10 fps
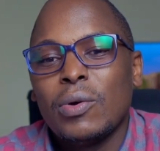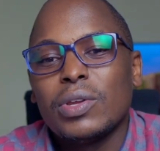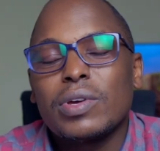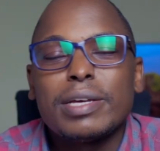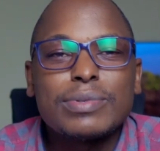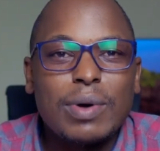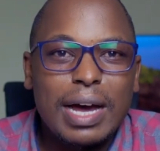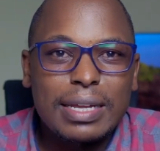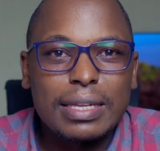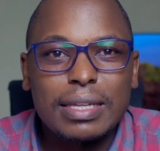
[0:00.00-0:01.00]
When it comes to
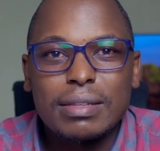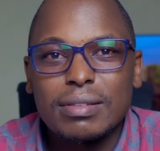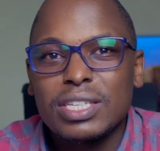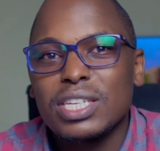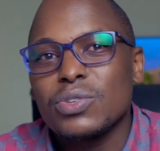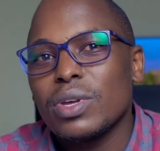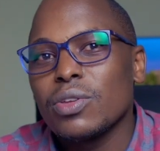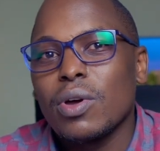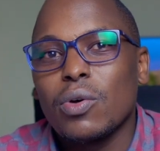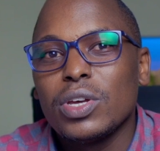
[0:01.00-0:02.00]
acne, this is where
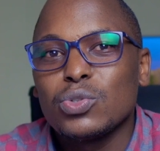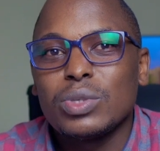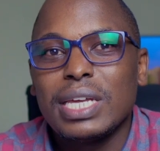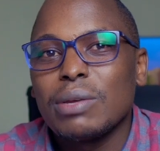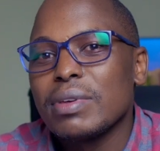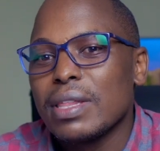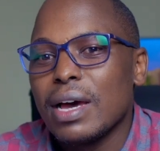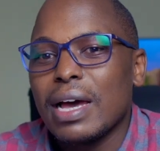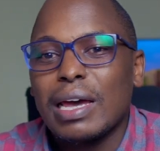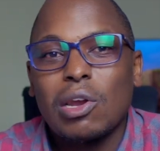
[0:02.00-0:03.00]
you are going to deal with
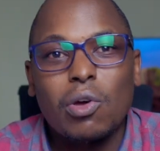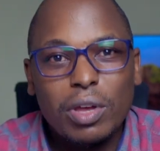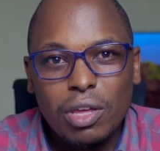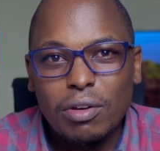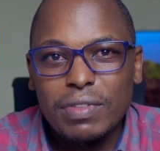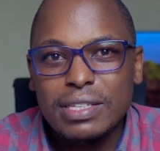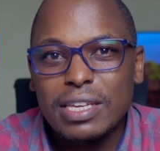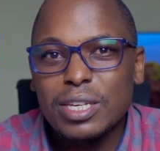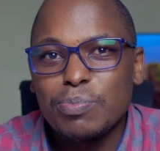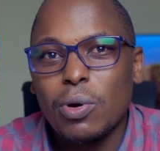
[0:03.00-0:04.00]
clogging of the
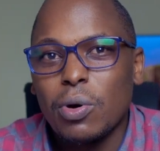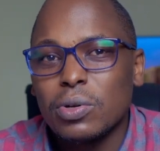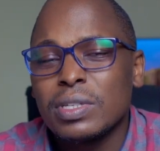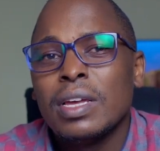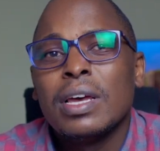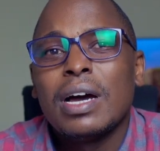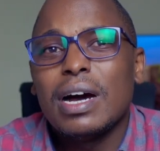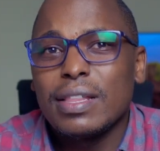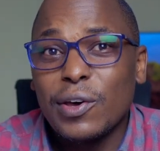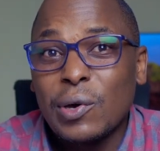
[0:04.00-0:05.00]
skin pores,
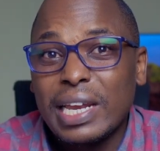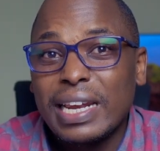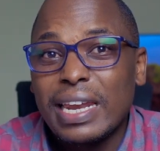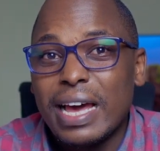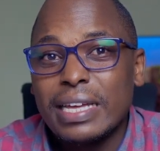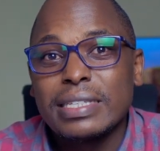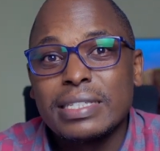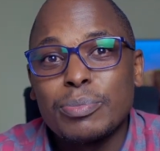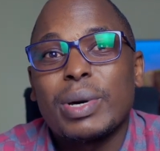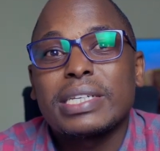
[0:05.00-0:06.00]
the oil
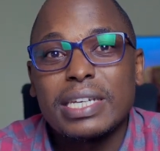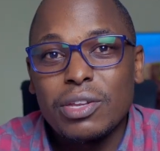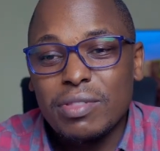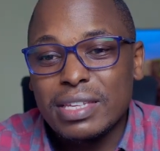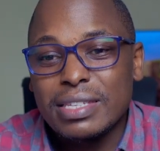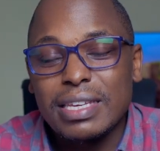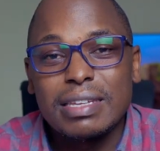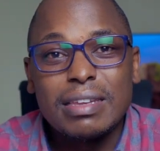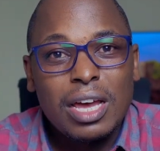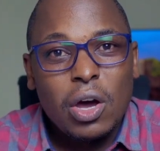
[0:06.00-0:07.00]
glands, bacteria on the
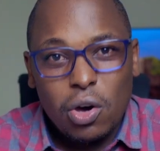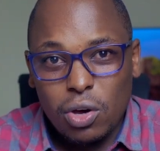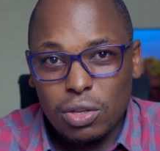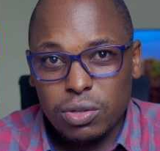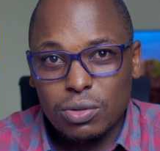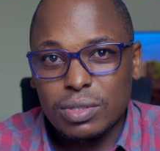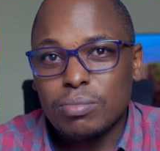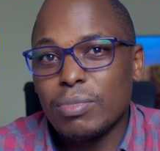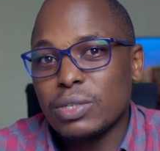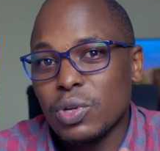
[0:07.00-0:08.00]
skin, all those.
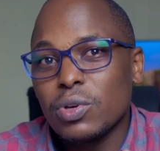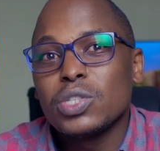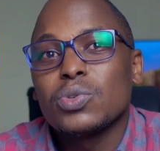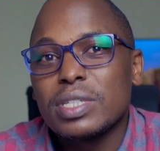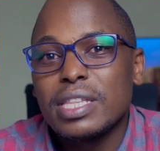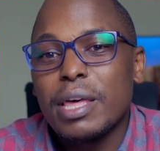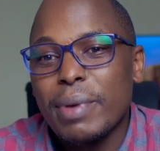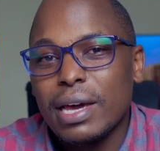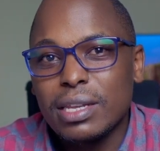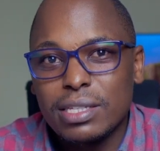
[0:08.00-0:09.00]
But you're going to see the
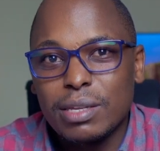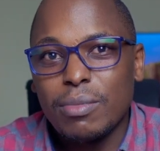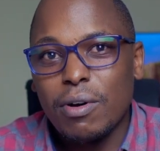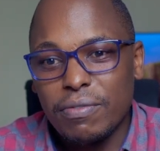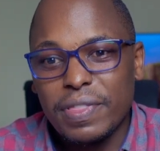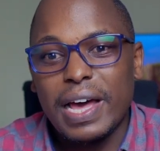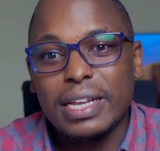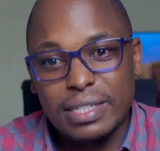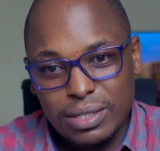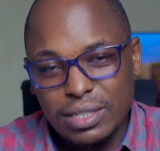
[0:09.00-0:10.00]
mechanism of
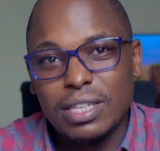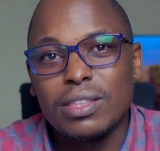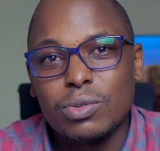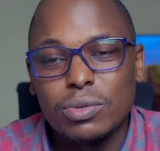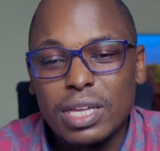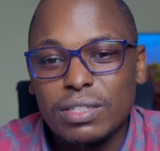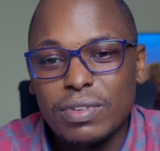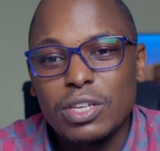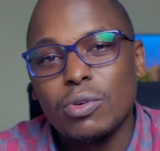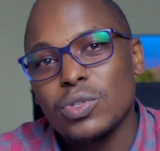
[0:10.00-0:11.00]
that in today's video.